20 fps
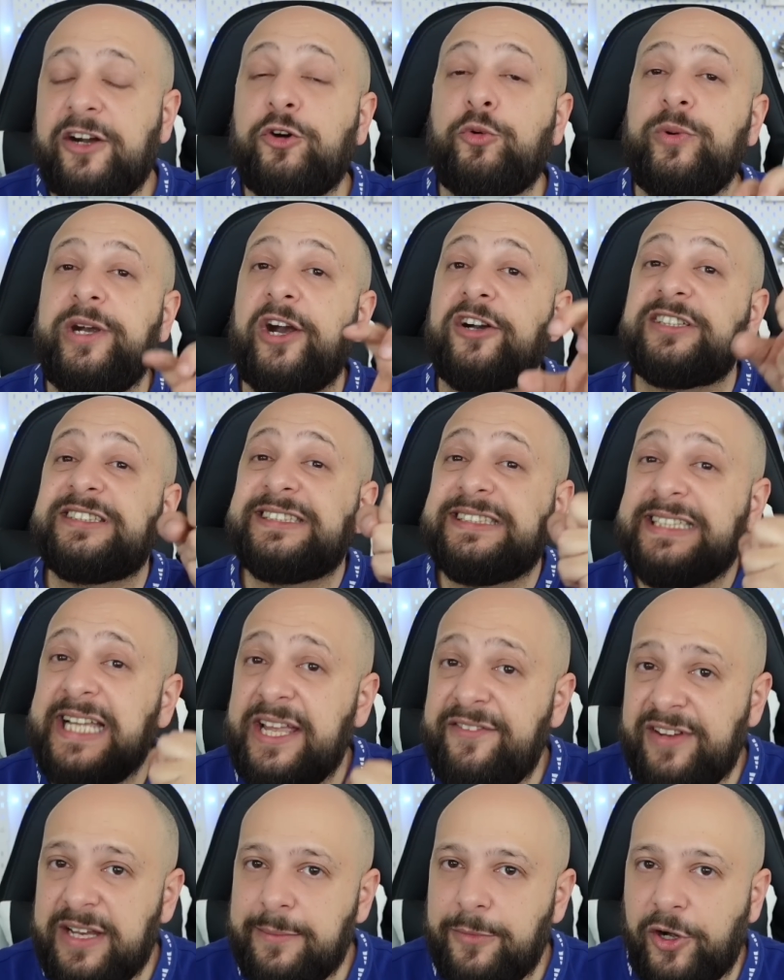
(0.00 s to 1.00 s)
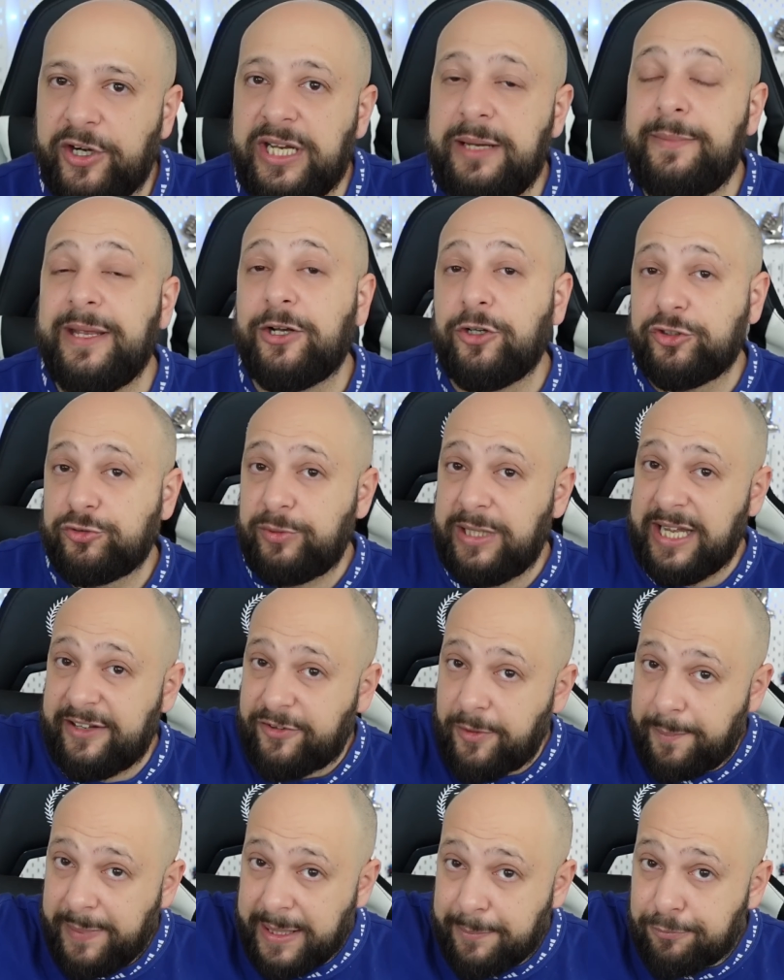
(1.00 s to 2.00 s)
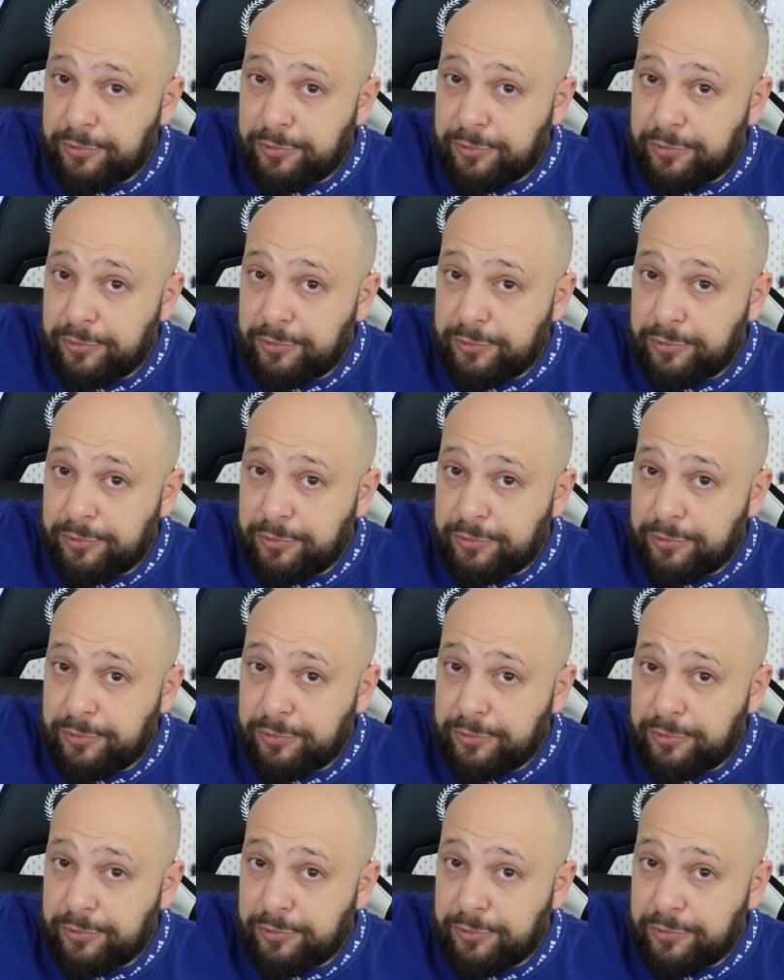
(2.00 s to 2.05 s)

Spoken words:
we are saving money because we have a big